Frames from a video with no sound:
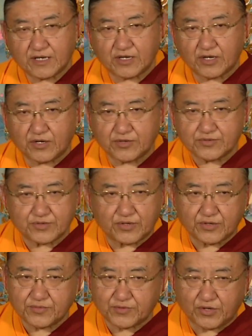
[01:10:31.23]

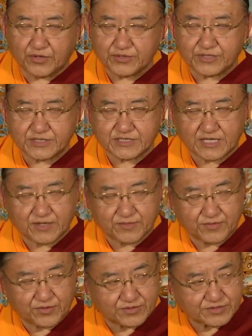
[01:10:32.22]
All these are,
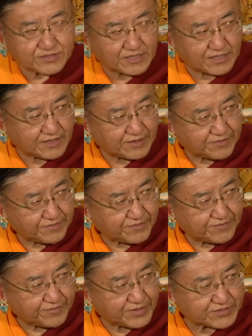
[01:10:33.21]
of course,
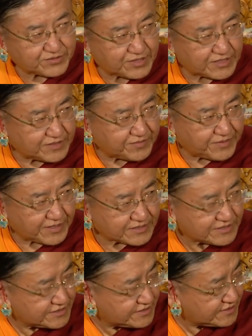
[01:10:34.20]
Vajrayana
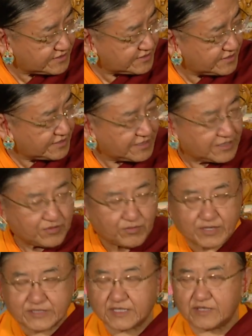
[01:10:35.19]
practices.
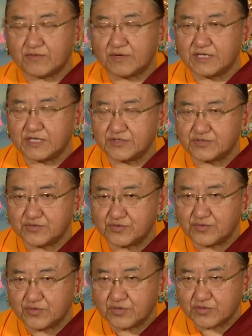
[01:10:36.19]
One can only
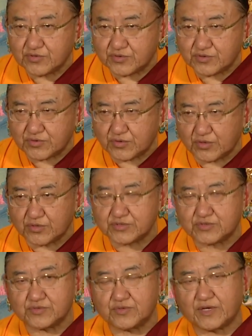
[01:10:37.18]
do
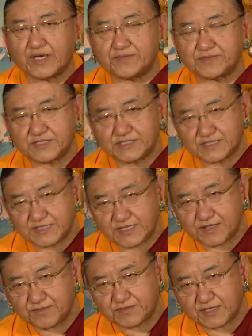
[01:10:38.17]
those who have
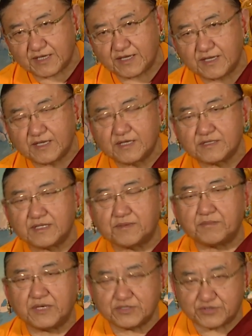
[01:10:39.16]
received the
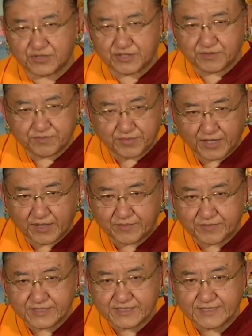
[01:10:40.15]
major
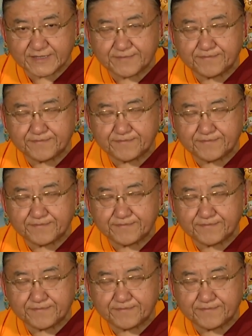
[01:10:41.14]
empowerment.